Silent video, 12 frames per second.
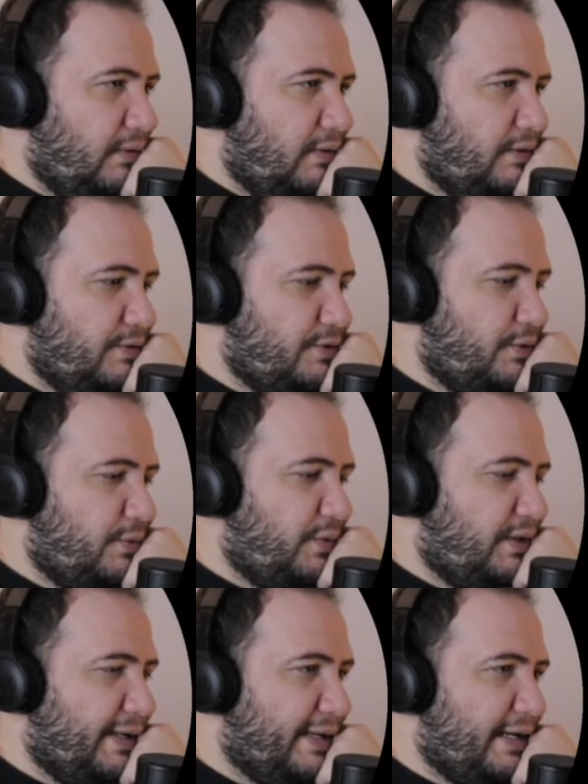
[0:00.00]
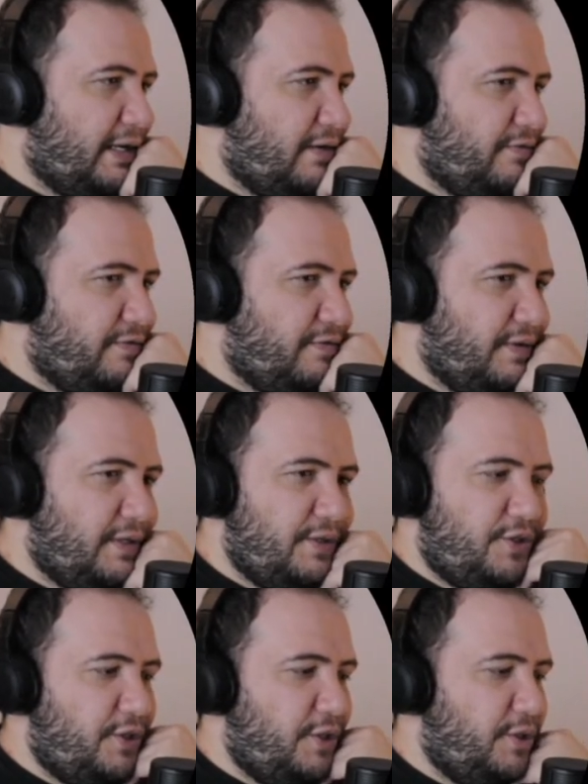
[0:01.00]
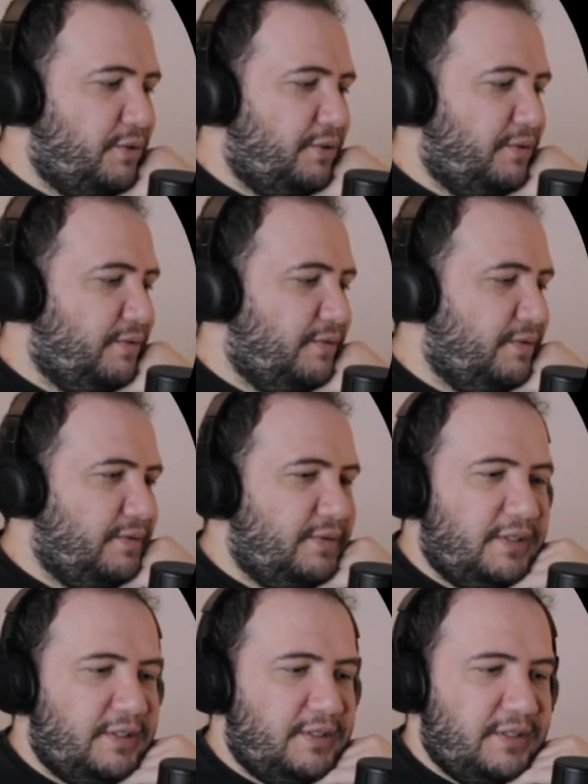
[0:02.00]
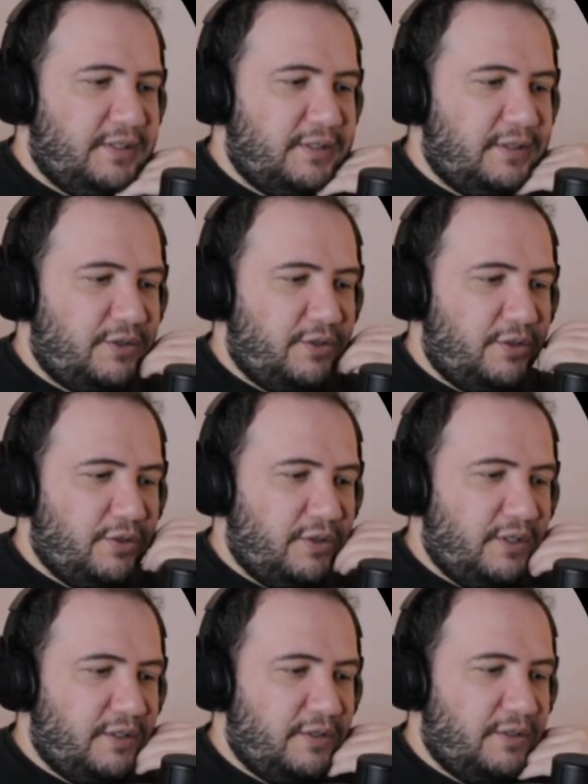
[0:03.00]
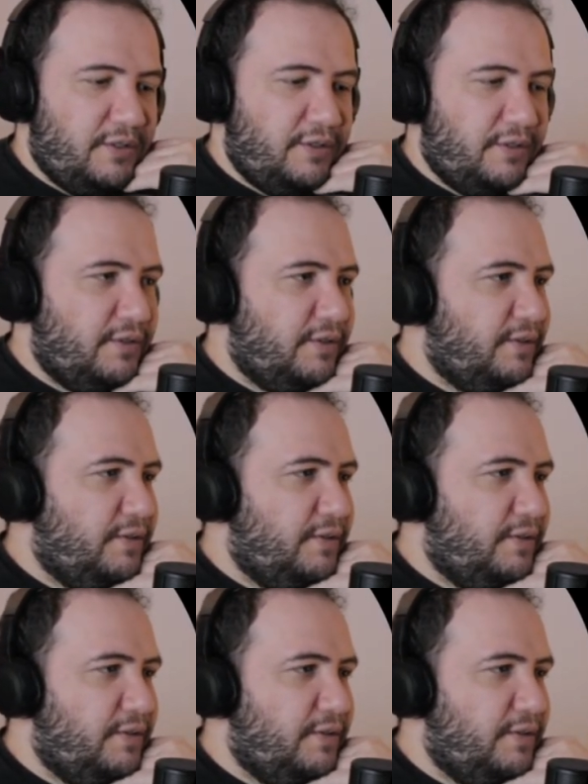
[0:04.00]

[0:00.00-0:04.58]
So we're live and Gio is going to join us.